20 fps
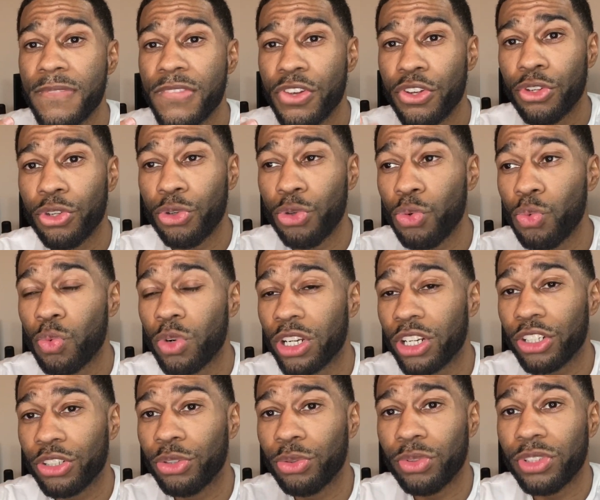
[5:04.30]
You
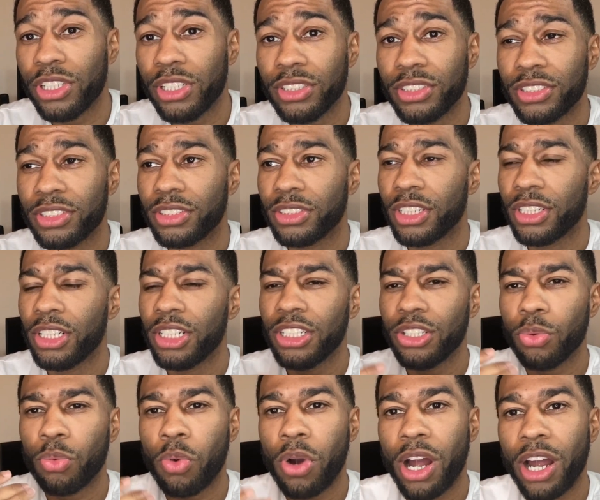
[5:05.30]
want to do this?
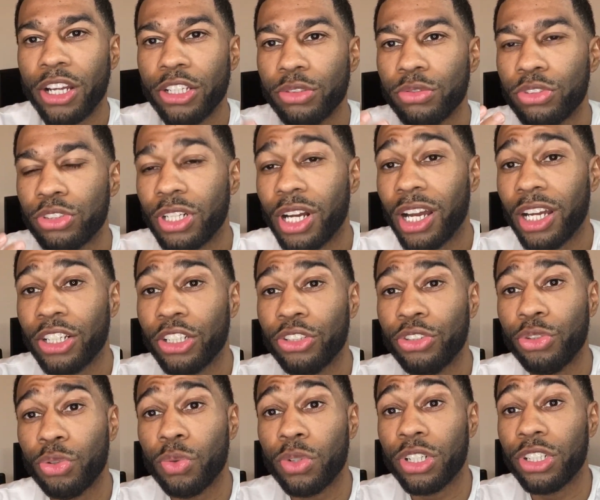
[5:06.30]
Then why are you trying to
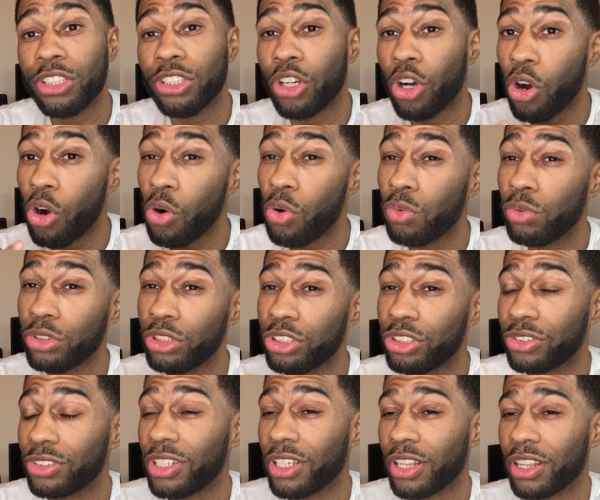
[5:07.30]
do it in your own
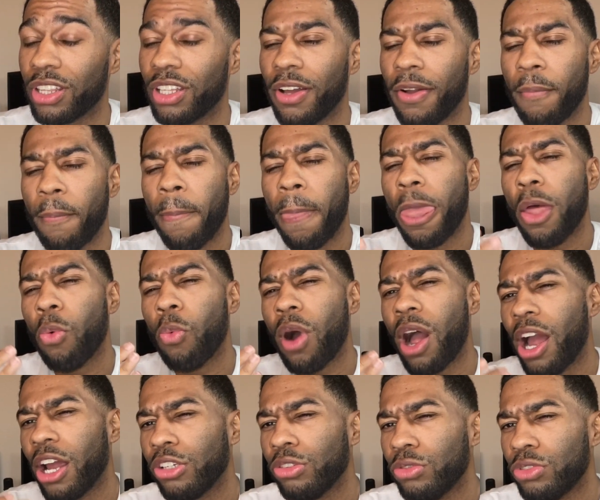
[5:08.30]
strength?
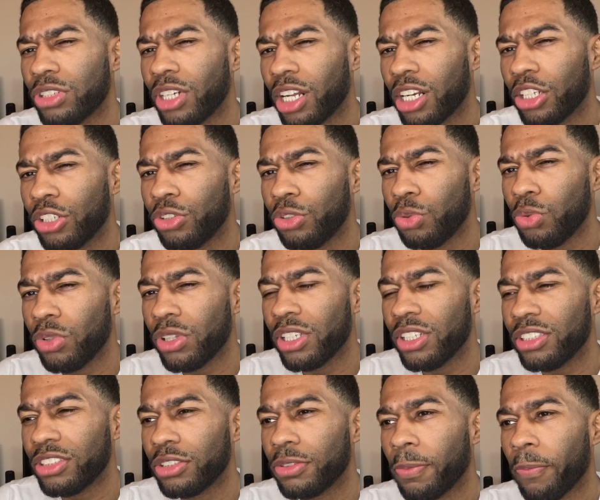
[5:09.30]
Why are you trying to do
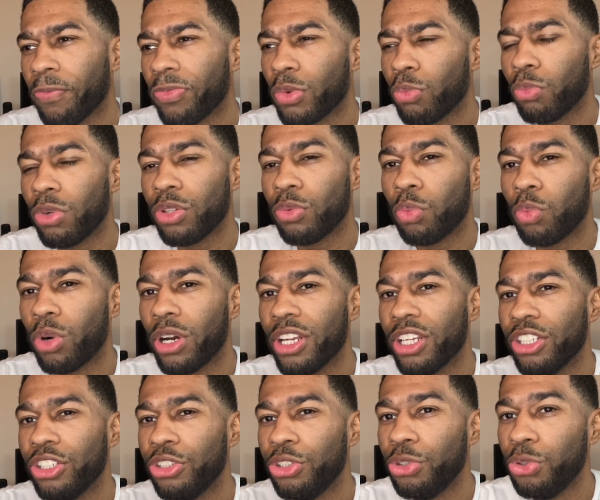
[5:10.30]
this with
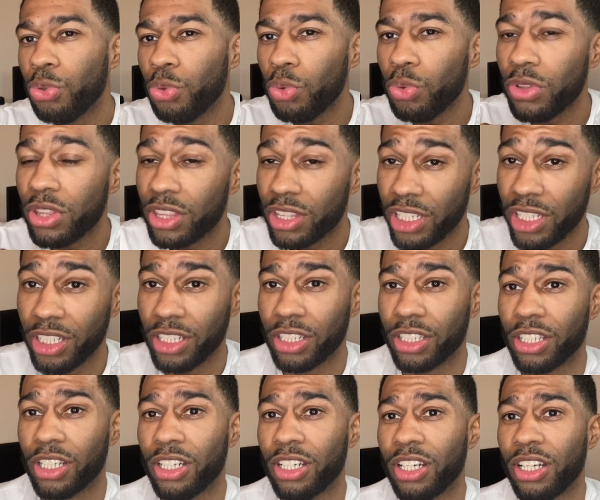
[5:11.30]
what you
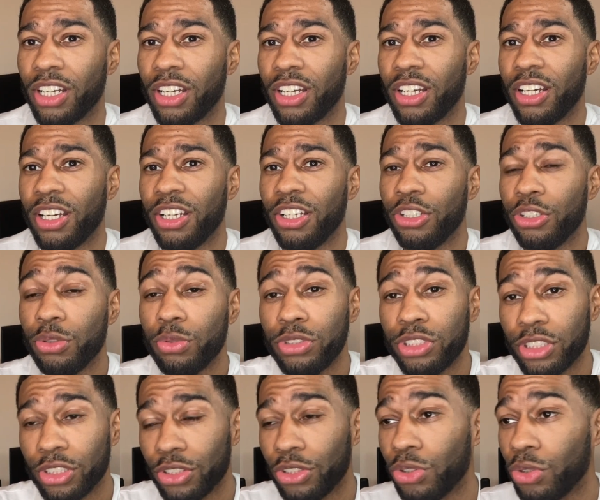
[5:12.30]
think you
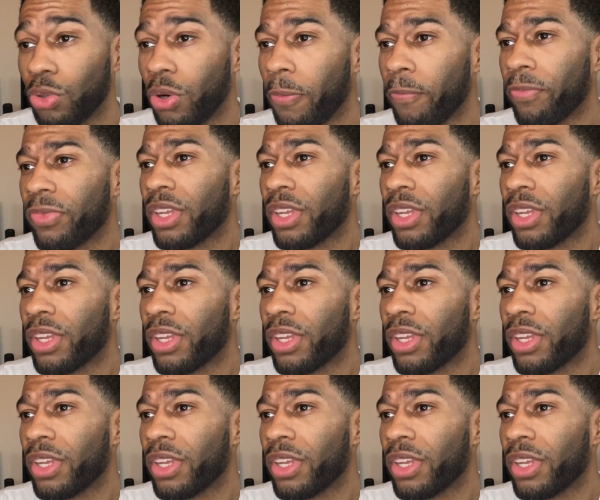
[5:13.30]
should do?